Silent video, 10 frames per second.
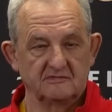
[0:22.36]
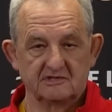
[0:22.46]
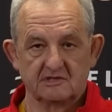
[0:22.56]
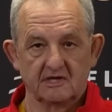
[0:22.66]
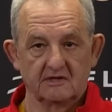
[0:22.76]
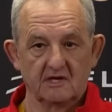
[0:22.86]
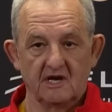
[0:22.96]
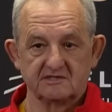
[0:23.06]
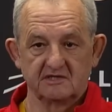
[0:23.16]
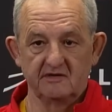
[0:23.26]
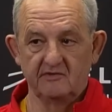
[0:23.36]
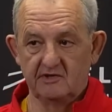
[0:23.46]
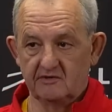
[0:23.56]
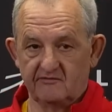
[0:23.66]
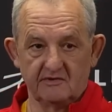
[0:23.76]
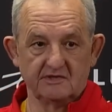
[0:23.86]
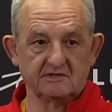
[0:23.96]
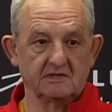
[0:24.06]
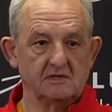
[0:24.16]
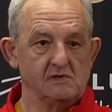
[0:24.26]
It's like the last game of the year for
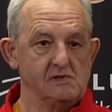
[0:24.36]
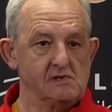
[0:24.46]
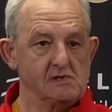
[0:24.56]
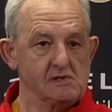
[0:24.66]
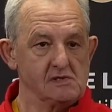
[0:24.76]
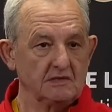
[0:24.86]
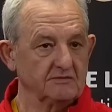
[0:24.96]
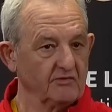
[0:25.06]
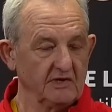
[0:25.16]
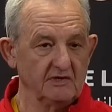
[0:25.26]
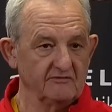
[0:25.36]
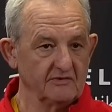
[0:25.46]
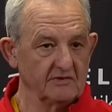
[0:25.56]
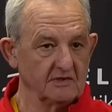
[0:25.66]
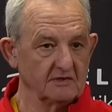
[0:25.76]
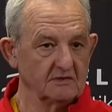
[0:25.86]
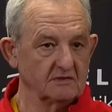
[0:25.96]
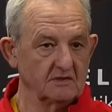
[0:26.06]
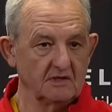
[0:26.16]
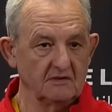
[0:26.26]
us. Way different than
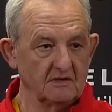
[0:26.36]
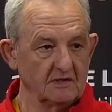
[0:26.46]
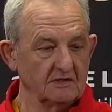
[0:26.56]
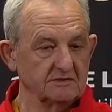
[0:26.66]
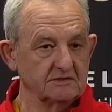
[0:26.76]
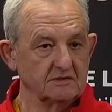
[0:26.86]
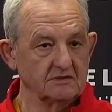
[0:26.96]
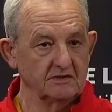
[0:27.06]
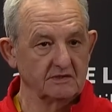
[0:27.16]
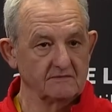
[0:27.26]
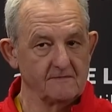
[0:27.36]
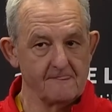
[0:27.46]
anything else, right?